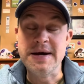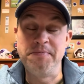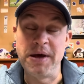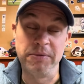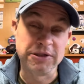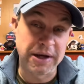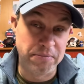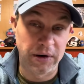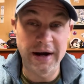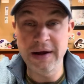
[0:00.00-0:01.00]
People say
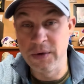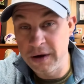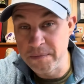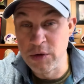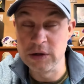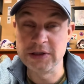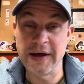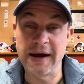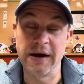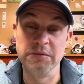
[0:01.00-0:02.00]
Brady, well, most of
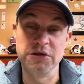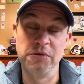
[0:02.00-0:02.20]
that comes from,